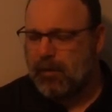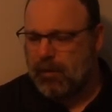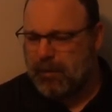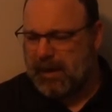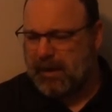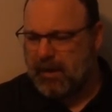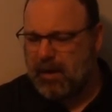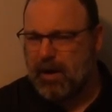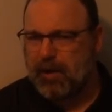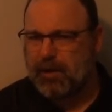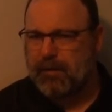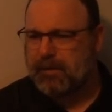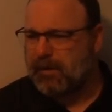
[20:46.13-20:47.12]
Oh my
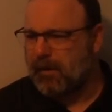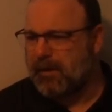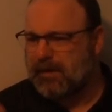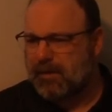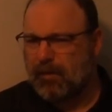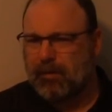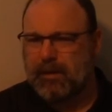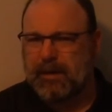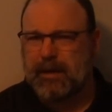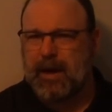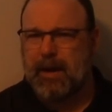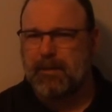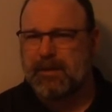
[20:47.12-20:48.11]
gosh, there's all this gold and
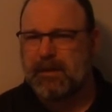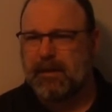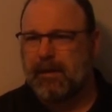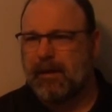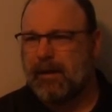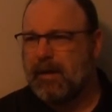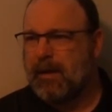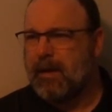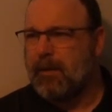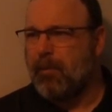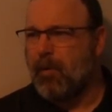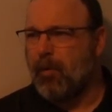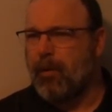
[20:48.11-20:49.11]
diamonds in the
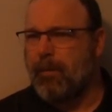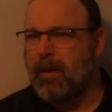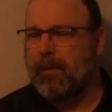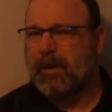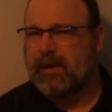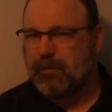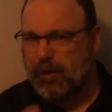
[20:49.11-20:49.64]
Boer republics.